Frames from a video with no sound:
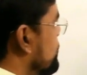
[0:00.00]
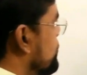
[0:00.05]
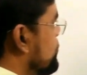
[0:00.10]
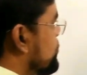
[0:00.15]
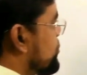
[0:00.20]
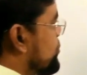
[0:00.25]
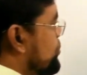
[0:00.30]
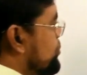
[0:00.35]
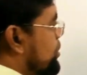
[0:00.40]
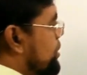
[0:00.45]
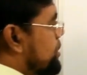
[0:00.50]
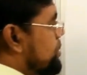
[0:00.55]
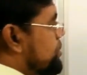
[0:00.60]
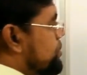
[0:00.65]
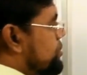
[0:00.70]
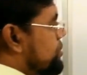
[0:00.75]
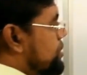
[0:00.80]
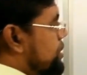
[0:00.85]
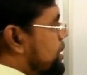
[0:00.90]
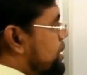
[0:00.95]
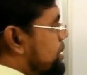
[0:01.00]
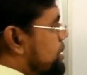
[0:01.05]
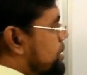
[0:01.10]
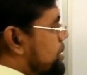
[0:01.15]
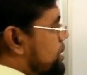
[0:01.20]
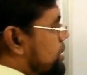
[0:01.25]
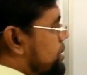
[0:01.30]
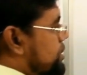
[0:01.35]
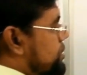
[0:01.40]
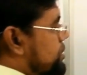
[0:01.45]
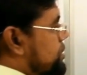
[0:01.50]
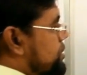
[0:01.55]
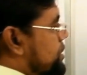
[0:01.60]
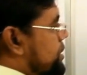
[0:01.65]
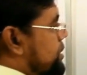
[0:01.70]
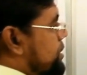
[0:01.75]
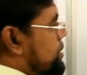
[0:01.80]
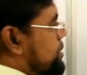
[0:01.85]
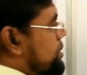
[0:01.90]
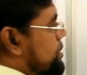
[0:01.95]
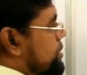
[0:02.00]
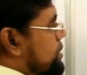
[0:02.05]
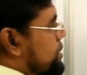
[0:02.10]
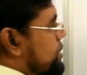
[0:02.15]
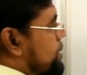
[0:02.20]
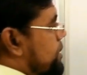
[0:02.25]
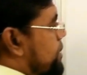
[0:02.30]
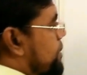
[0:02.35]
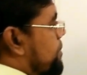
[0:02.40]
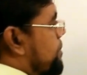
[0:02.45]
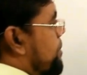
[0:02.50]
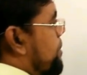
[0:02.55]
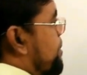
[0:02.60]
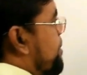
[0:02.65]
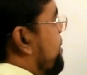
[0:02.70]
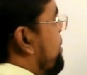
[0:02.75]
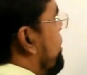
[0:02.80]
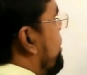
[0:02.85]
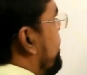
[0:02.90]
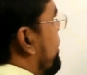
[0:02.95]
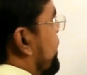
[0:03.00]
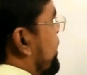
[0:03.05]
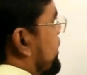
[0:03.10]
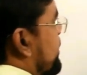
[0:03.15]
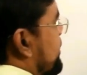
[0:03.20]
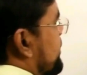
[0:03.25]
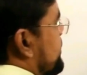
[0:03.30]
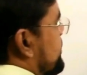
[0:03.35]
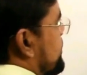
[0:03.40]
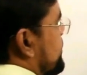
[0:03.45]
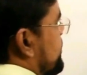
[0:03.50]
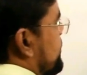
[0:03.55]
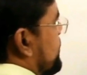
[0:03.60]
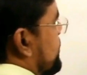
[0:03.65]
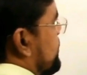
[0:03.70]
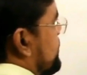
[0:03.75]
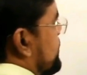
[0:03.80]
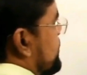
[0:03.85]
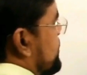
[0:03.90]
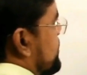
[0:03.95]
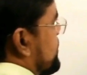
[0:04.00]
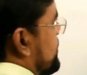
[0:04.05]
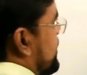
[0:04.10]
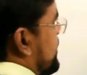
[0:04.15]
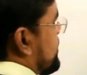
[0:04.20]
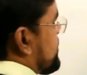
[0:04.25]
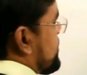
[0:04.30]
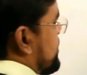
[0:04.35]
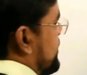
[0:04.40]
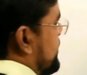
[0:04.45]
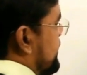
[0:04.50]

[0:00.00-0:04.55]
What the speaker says: so I should write here 6. So this is the answer,